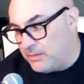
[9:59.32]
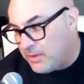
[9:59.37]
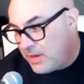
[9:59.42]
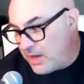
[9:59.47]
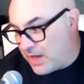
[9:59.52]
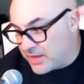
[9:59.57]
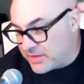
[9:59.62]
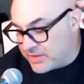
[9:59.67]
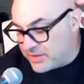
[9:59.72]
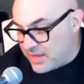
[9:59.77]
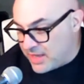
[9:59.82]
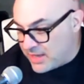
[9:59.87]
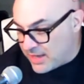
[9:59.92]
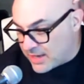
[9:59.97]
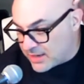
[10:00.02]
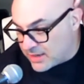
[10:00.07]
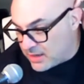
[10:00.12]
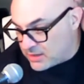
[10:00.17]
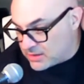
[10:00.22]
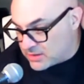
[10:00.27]
I think I
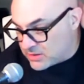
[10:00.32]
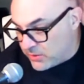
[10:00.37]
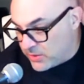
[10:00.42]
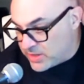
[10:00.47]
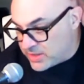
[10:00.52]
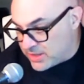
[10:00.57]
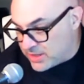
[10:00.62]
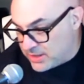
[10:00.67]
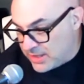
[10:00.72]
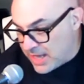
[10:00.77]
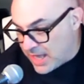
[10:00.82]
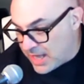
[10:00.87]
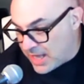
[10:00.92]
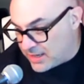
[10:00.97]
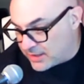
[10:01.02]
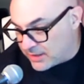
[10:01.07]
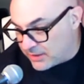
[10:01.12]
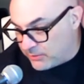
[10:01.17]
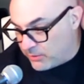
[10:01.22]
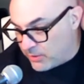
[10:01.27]
got Toys in the
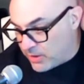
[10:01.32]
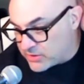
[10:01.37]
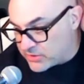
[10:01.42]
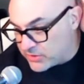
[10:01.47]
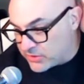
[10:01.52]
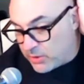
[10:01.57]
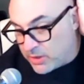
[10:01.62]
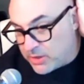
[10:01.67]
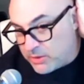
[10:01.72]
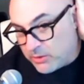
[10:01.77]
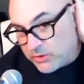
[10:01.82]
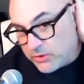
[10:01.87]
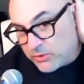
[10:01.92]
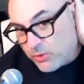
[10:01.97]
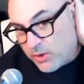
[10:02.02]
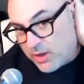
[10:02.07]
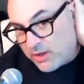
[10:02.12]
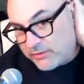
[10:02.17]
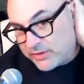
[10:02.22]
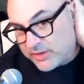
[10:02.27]
Attic and Rush
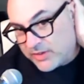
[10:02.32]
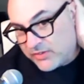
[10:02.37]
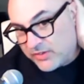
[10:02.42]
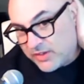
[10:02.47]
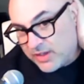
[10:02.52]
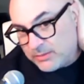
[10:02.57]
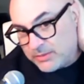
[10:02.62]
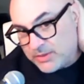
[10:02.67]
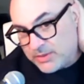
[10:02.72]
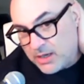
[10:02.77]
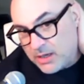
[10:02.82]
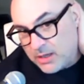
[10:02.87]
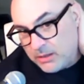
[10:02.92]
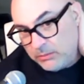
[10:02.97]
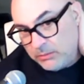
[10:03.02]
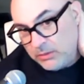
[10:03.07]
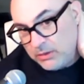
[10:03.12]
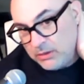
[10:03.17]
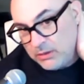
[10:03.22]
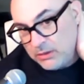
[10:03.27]
2112 at the same time.
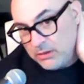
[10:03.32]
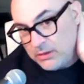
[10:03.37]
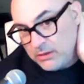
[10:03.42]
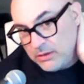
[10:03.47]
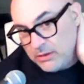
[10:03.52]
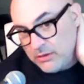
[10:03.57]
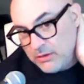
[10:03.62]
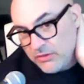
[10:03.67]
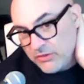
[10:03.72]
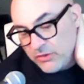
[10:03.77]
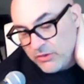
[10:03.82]
So